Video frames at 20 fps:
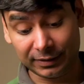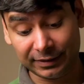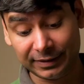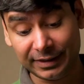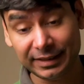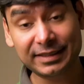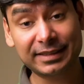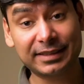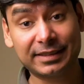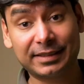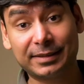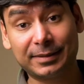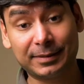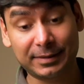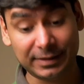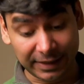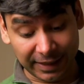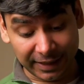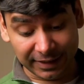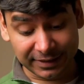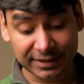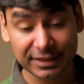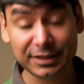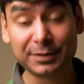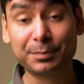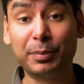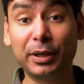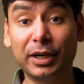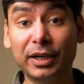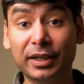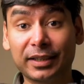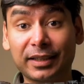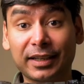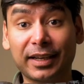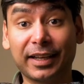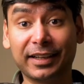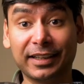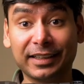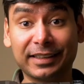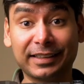This lens is built
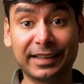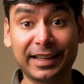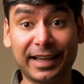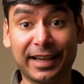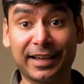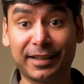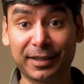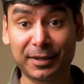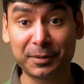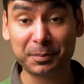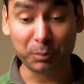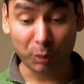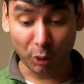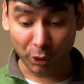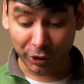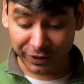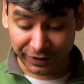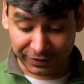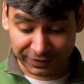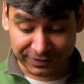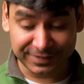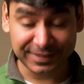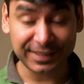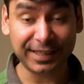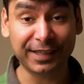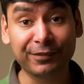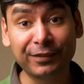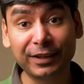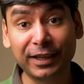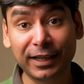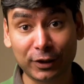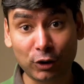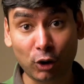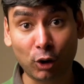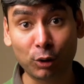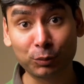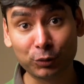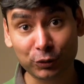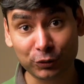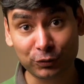like a tank. Boy, it's heavy at
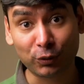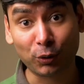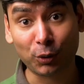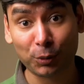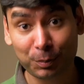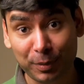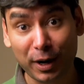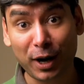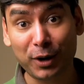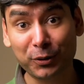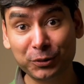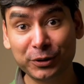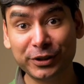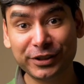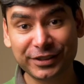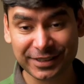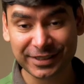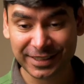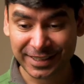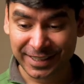almost 4 pounds.